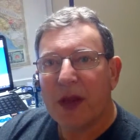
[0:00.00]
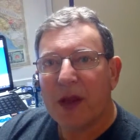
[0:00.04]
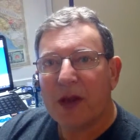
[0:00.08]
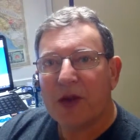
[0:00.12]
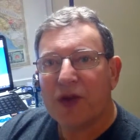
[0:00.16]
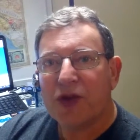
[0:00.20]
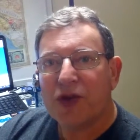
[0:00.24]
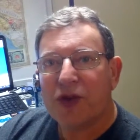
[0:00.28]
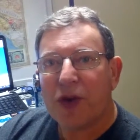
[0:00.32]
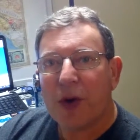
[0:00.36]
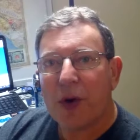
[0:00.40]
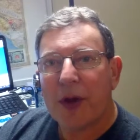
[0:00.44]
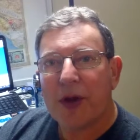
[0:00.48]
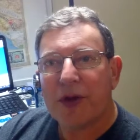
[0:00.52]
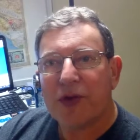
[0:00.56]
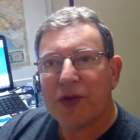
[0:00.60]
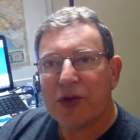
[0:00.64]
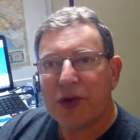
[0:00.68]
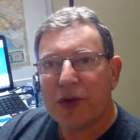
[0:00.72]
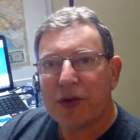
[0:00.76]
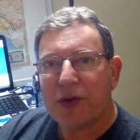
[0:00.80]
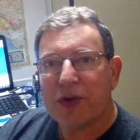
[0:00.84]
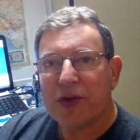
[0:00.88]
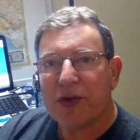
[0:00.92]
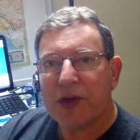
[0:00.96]
And so as
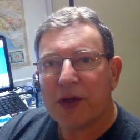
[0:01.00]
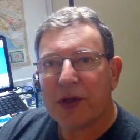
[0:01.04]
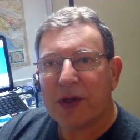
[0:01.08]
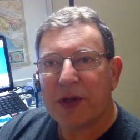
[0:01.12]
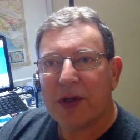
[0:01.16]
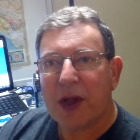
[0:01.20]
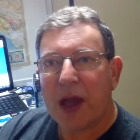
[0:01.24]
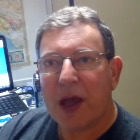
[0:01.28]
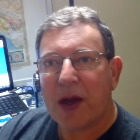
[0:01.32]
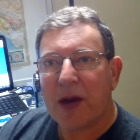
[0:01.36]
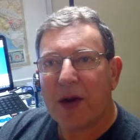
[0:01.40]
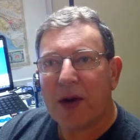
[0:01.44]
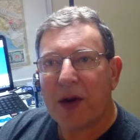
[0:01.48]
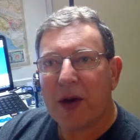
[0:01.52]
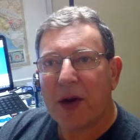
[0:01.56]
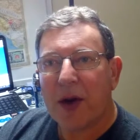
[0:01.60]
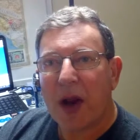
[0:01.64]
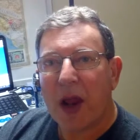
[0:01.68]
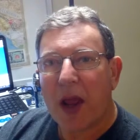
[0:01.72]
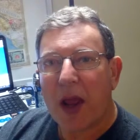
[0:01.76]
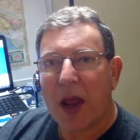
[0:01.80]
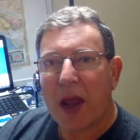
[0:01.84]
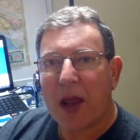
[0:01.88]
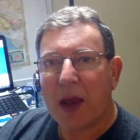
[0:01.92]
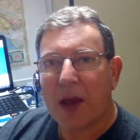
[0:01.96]
you sit down and,
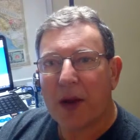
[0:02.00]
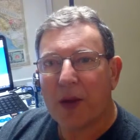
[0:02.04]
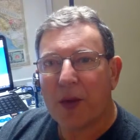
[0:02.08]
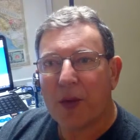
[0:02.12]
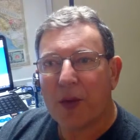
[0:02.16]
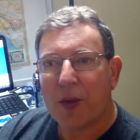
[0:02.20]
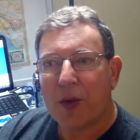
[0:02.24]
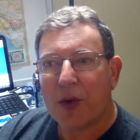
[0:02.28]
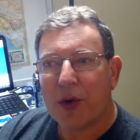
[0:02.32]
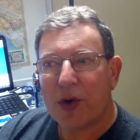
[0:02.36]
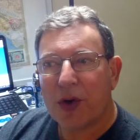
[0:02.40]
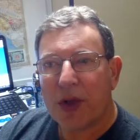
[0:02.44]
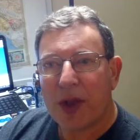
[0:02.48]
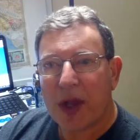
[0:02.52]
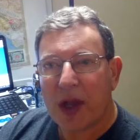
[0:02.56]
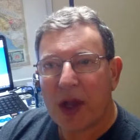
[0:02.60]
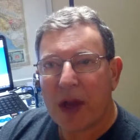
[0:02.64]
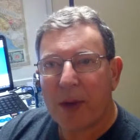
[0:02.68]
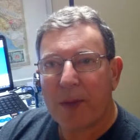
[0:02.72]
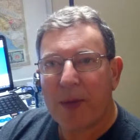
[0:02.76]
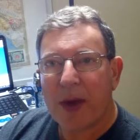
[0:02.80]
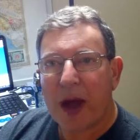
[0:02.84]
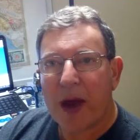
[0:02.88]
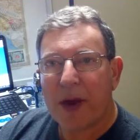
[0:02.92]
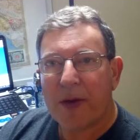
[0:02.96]
and think
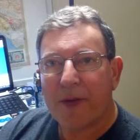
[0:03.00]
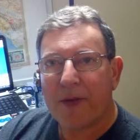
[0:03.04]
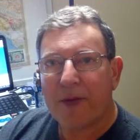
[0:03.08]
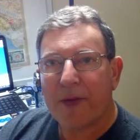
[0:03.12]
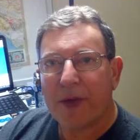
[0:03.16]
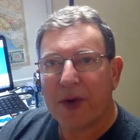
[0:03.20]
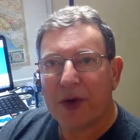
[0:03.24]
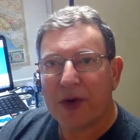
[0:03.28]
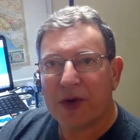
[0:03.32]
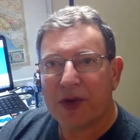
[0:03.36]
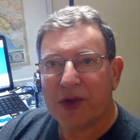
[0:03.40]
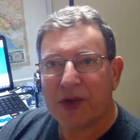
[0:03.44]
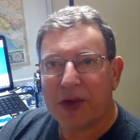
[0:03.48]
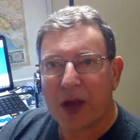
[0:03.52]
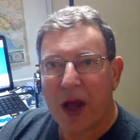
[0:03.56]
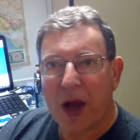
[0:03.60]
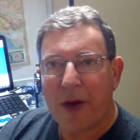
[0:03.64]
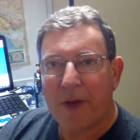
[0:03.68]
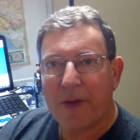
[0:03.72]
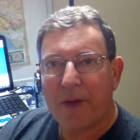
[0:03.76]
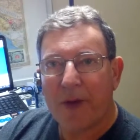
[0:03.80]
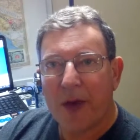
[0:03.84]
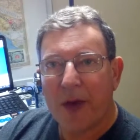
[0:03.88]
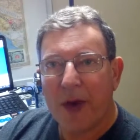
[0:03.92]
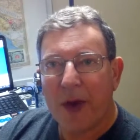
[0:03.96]
about for
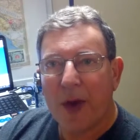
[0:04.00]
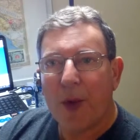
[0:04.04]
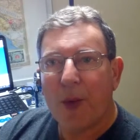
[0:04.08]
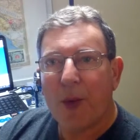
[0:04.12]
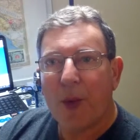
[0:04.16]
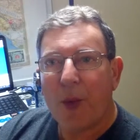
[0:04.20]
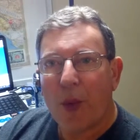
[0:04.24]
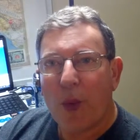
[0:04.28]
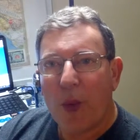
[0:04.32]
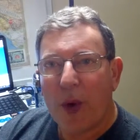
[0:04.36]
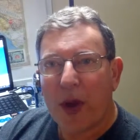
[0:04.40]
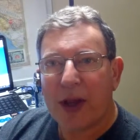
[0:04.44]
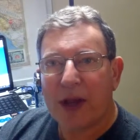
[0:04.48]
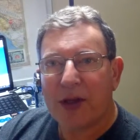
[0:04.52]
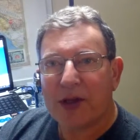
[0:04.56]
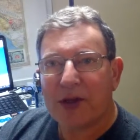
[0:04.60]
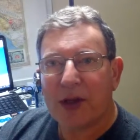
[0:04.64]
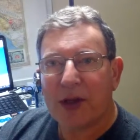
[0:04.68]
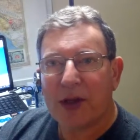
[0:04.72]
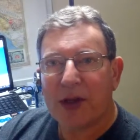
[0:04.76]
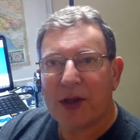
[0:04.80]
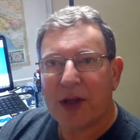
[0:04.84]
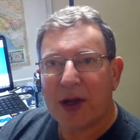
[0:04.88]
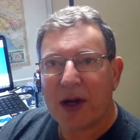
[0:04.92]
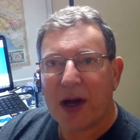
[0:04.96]
yourself what is
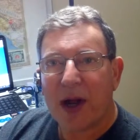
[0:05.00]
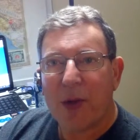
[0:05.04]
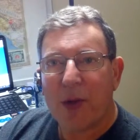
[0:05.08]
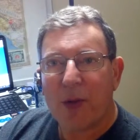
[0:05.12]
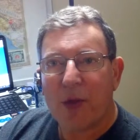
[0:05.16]
it that I